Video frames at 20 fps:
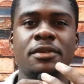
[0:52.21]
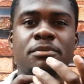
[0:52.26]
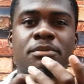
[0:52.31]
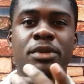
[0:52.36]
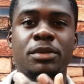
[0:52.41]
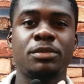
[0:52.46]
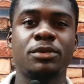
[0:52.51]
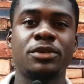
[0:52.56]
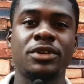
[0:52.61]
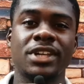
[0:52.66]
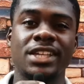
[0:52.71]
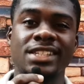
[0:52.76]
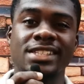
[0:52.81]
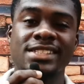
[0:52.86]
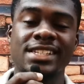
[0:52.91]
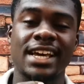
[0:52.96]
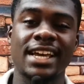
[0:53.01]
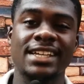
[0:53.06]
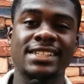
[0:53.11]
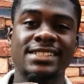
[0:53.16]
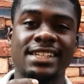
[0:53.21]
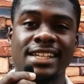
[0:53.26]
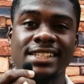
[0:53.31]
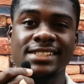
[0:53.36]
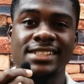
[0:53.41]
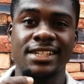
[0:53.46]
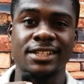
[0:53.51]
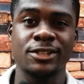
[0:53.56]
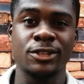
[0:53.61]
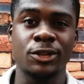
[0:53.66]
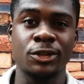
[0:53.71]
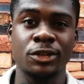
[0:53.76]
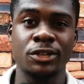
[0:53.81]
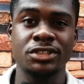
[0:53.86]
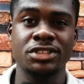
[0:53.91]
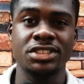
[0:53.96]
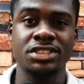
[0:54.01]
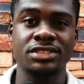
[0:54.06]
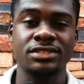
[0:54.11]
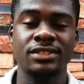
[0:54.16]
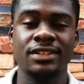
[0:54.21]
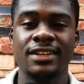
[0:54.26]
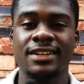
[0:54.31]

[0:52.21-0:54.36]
People in science and technology.